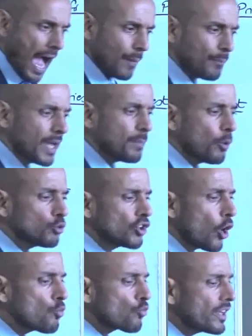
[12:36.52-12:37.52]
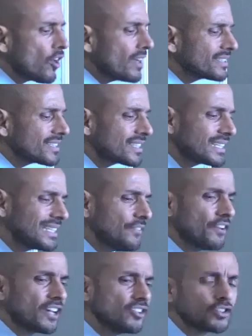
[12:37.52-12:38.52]
And people don't realize the
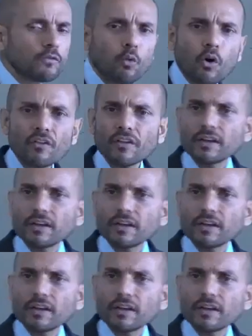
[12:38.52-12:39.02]
significance of what